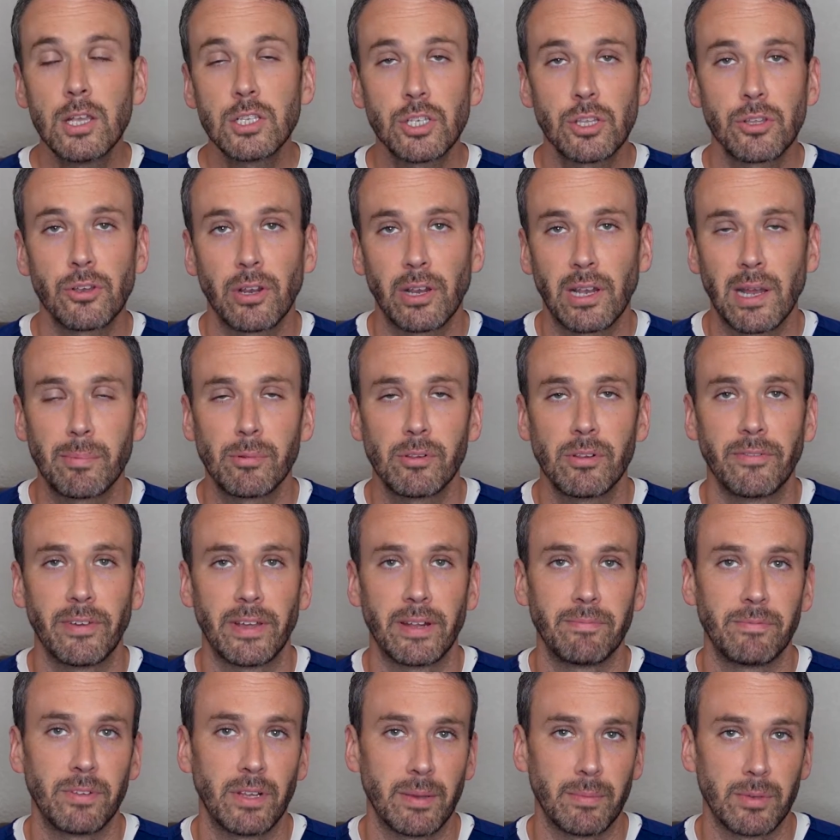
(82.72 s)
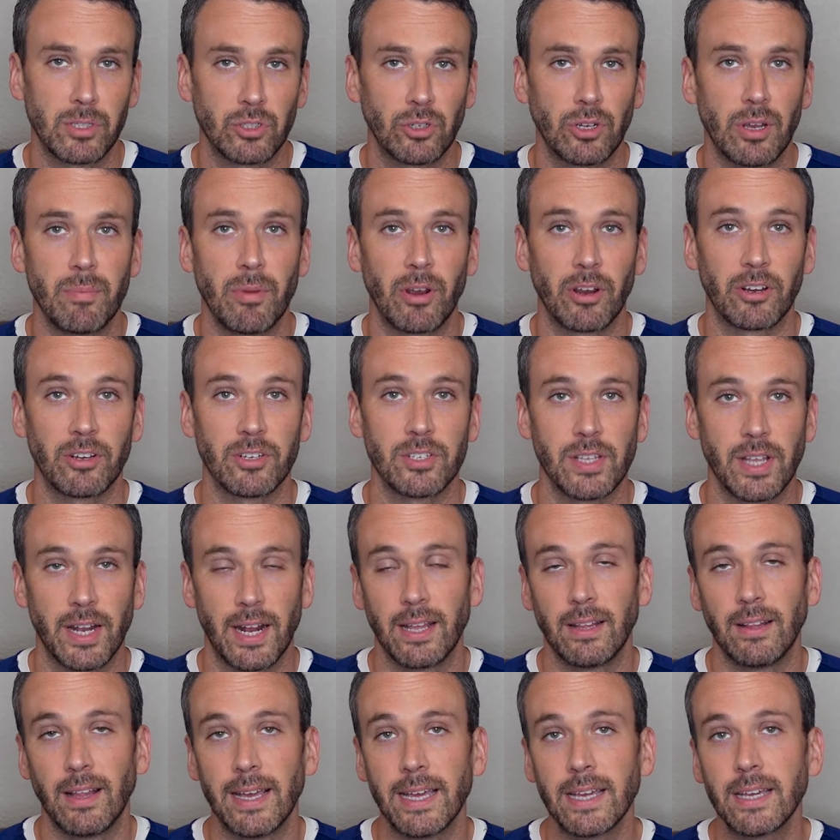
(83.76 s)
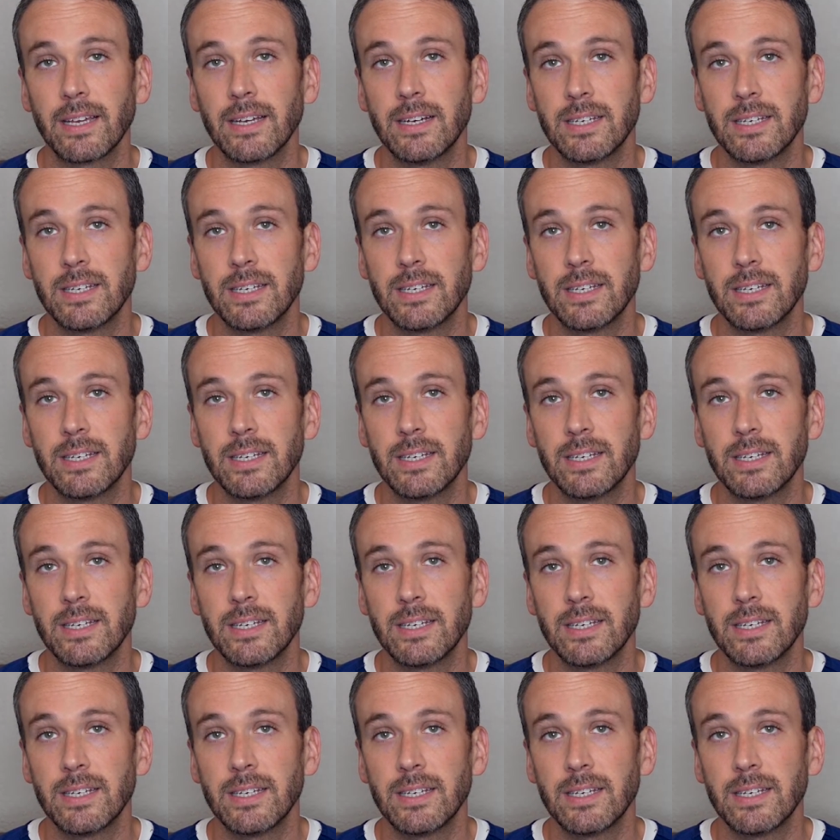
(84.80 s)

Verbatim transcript: So there are a couple of inflammatory markers that I like.